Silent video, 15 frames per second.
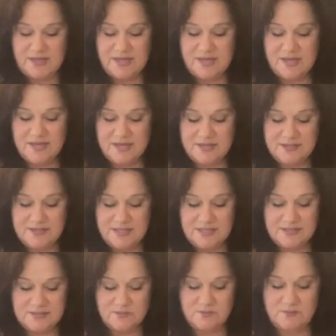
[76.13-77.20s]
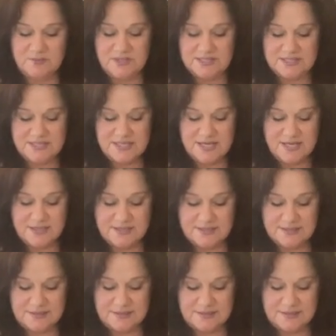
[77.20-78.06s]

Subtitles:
And as we mix that,